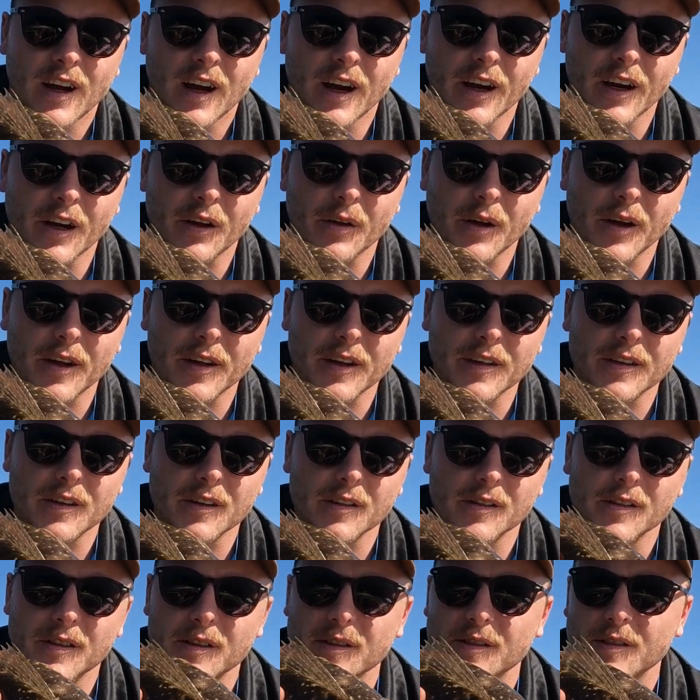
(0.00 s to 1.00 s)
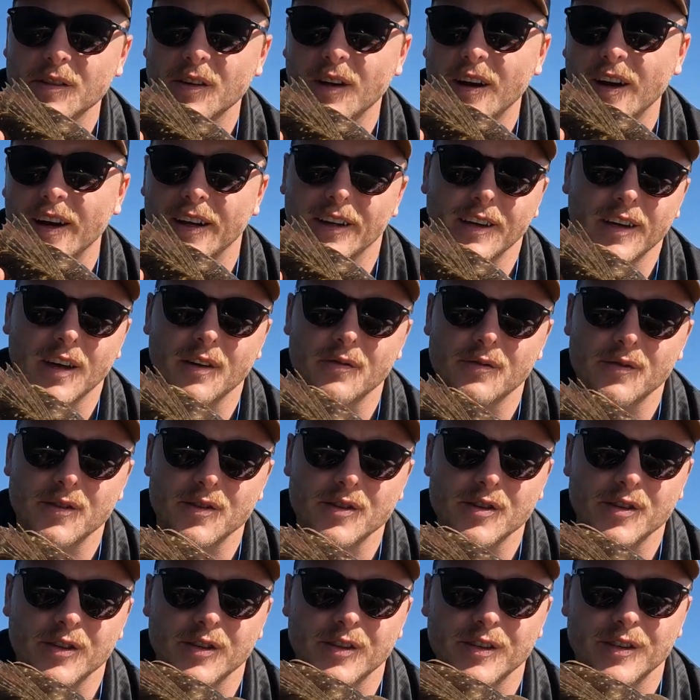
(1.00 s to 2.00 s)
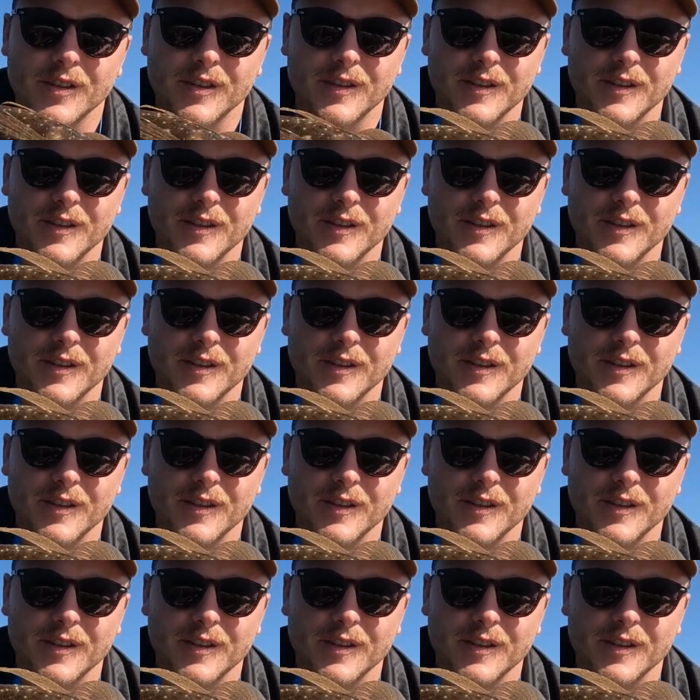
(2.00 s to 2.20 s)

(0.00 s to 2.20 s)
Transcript: I'm going to quickly deal with this guy and keep fishing.